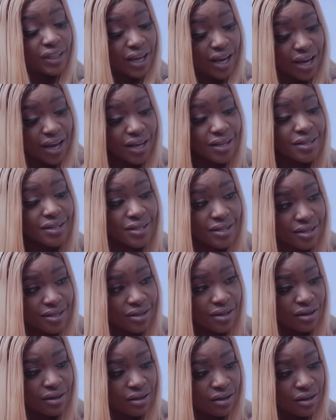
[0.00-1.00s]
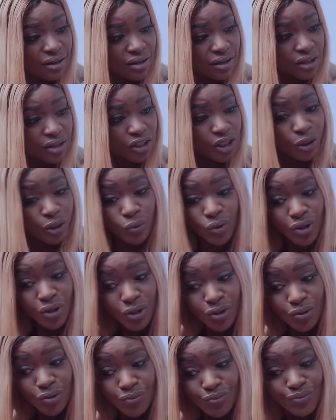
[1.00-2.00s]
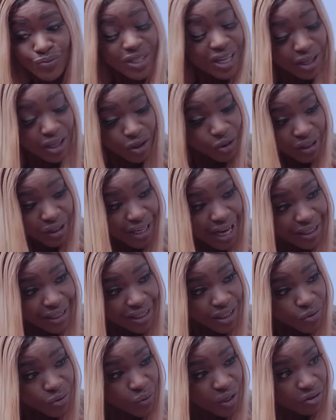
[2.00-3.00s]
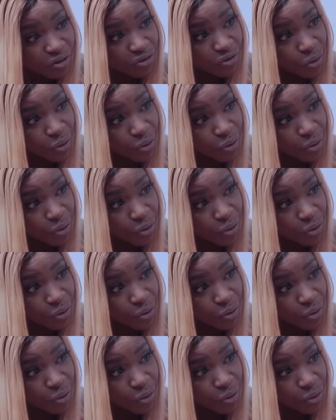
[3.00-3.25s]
Yes. She wants to take your daddy away